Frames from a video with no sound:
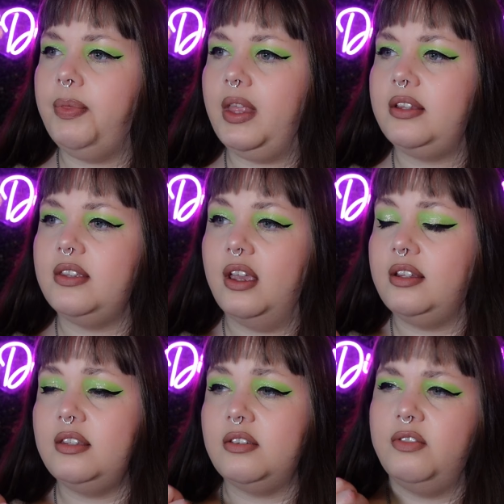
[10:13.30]
it's
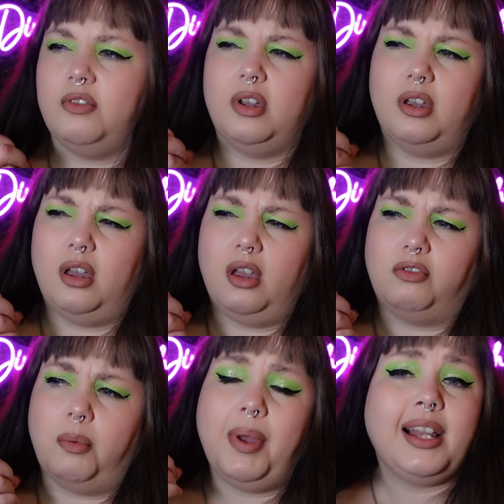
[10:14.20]
it's a, a
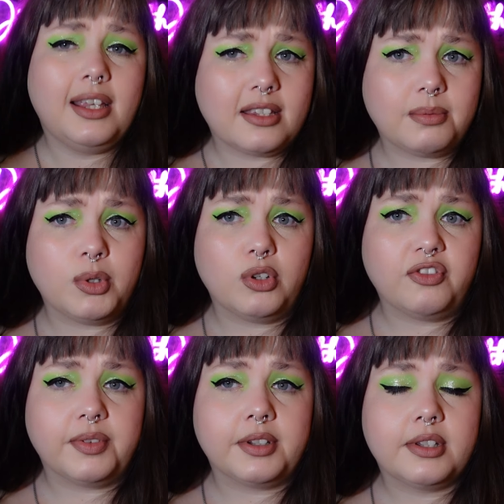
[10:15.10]
rebellious
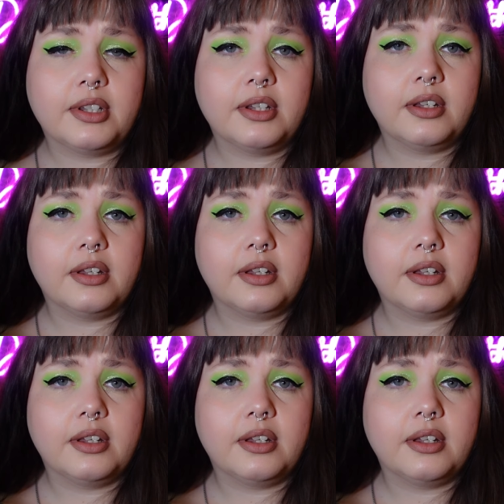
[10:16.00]
movement.